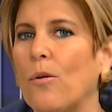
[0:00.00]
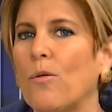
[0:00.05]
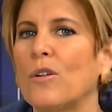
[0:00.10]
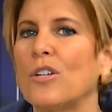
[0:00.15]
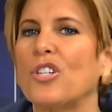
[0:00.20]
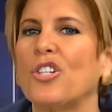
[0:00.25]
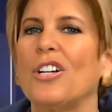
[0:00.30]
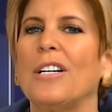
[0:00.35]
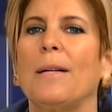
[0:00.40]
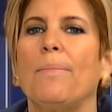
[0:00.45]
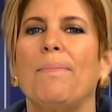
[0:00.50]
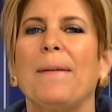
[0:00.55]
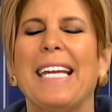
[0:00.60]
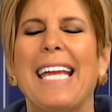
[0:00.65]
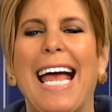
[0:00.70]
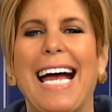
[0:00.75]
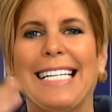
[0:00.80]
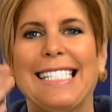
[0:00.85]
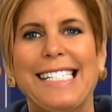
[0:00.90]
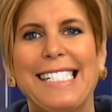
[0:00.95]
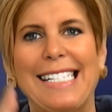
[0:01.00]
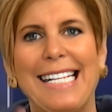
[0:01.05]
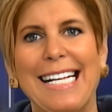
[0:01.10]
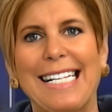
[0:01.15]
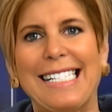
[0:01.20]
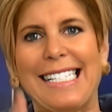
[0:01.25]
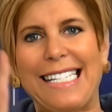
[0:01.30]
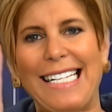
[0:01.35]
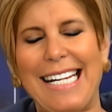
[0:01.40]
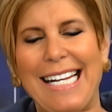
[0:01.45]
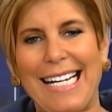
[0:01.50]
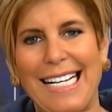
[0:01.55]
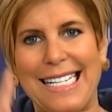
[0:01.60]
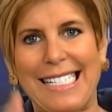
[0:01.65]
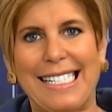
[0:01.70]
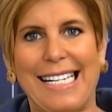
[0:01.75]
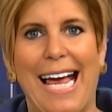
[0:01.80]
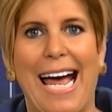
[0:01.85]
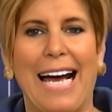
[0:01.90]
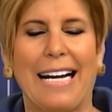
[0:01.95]
or should it be at 60
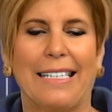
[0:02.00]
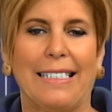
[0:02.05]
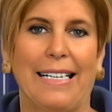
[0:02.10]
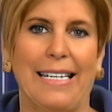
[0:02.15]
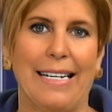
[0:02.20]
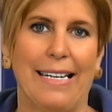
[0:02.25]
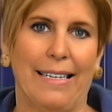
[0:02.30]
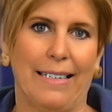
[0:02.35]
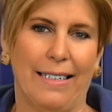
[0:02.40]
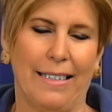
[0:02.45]
exactly?